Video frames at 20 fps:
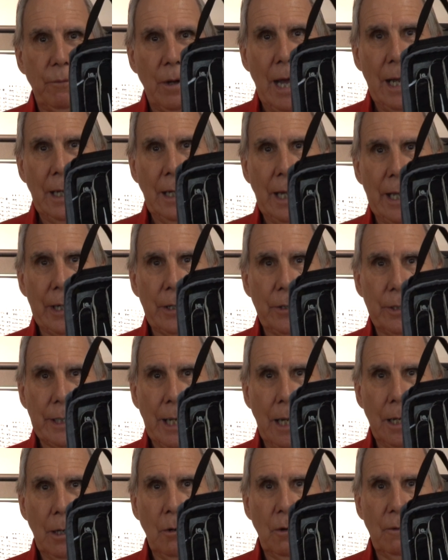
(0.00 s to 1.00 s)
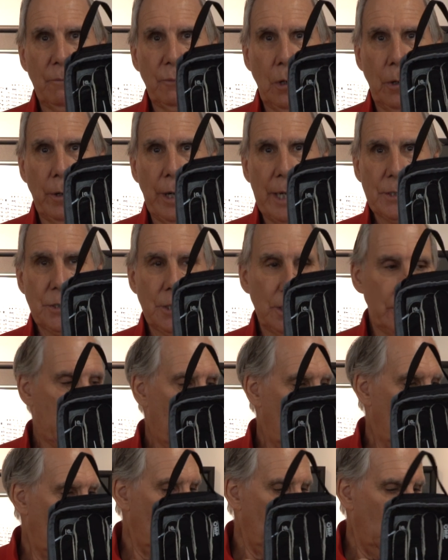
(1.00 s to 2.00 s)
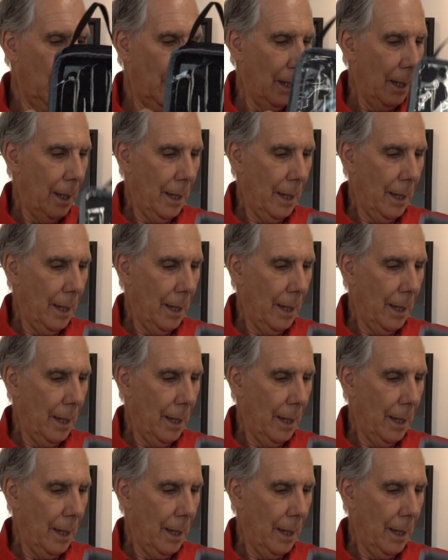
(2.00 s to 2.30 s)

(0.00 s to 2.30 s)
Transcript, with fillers: highlighter yellow or fluorescent yellow.